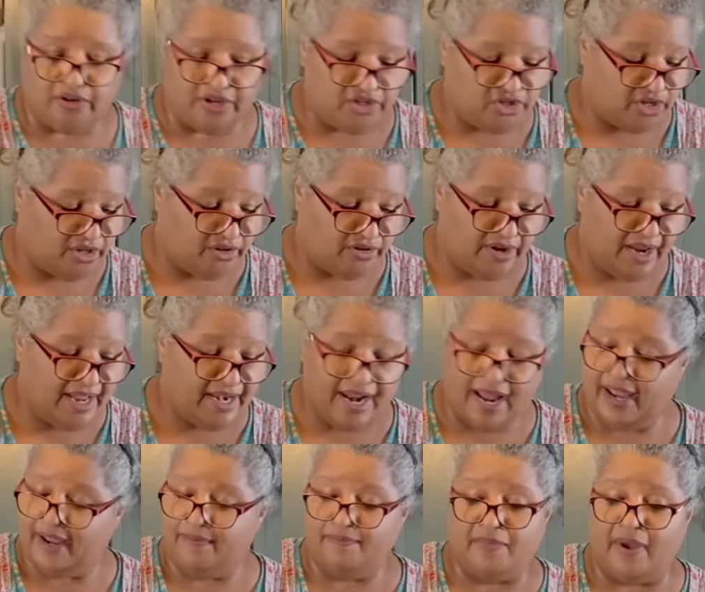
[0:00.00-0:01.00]
each other, and
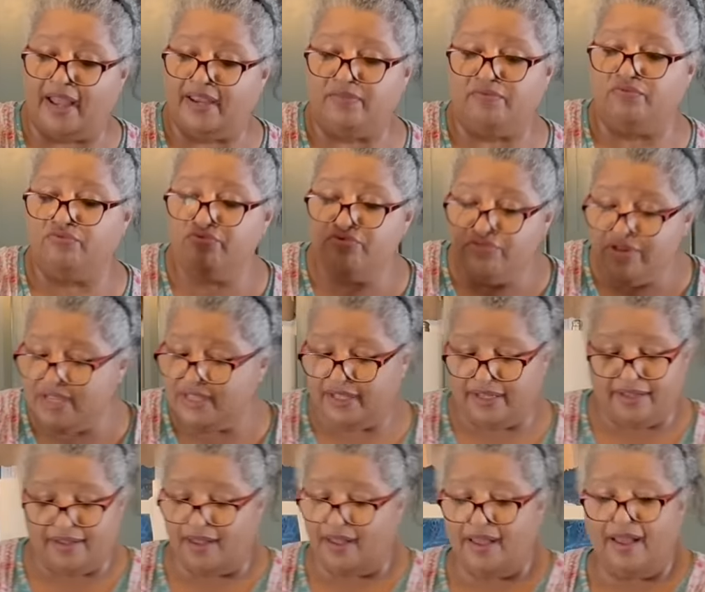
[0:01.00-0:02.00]
I
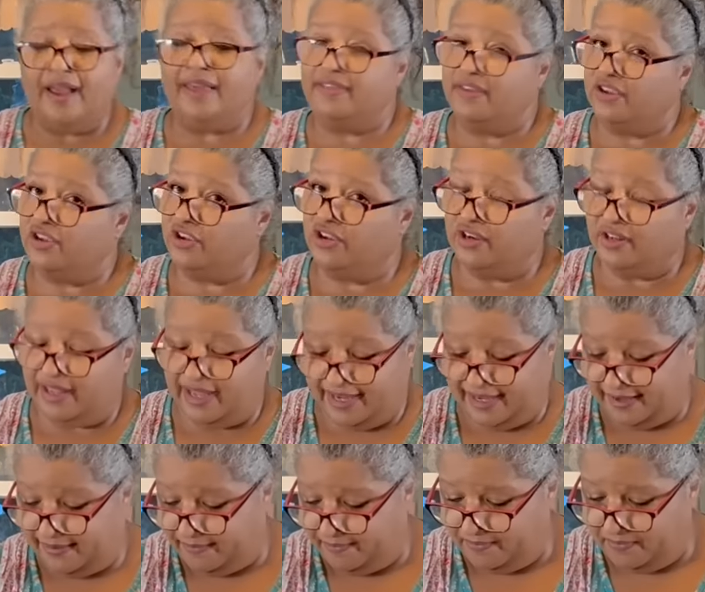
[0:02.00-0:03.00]
think you're going to like
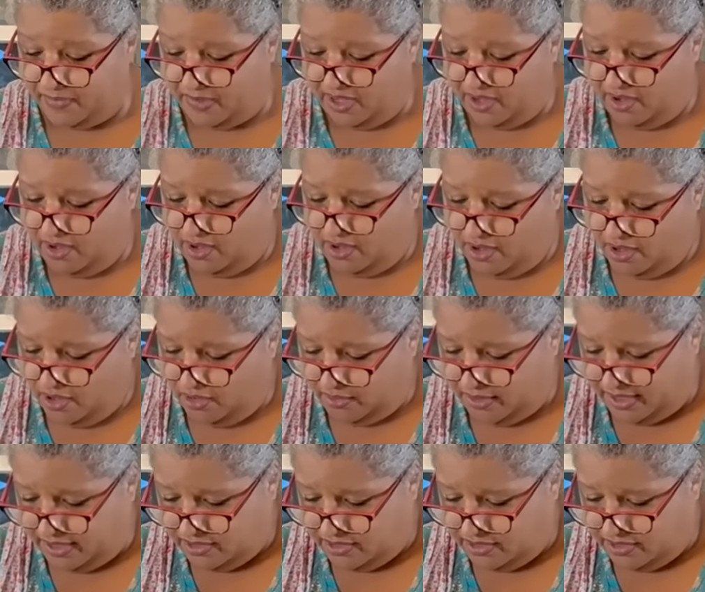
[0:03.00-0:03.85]
it. Okay,